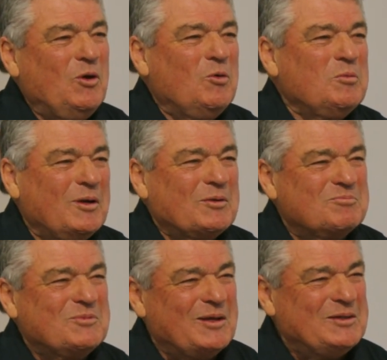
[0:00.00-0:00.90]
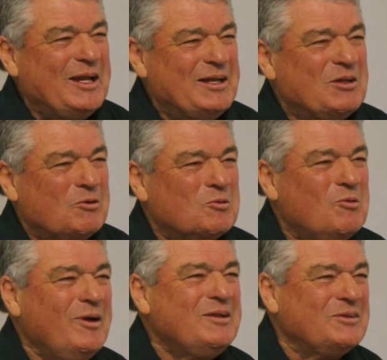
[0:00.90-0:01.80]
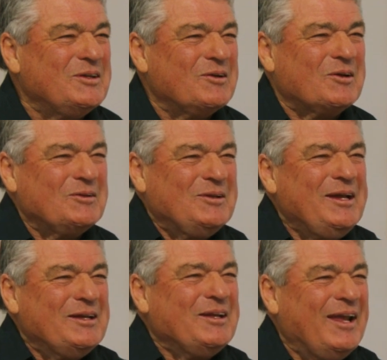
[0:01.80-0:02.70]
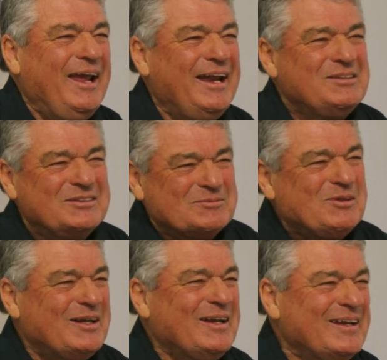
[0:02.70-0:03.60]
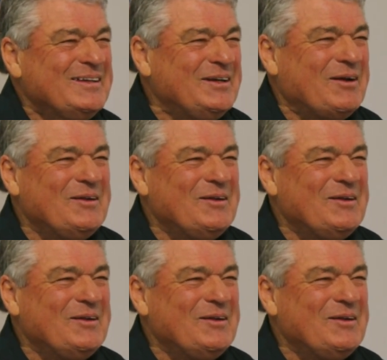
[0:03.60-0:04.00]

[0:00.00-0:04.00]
a knee in the groin, and you got a knee in the head, and you bloody, you